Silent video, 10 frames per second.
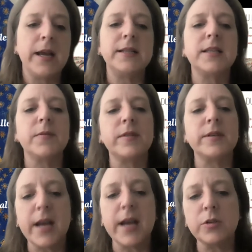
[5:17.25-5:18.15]
and some of the
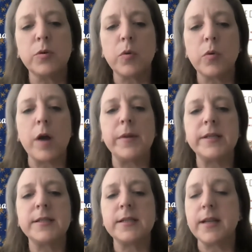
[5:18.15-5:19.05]
technical
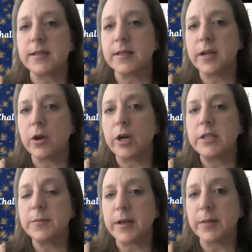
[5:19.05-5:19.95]
requirements necessary
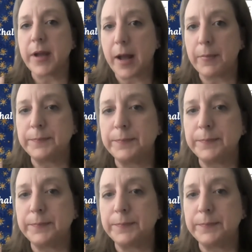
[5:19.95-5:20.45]
to make them happen.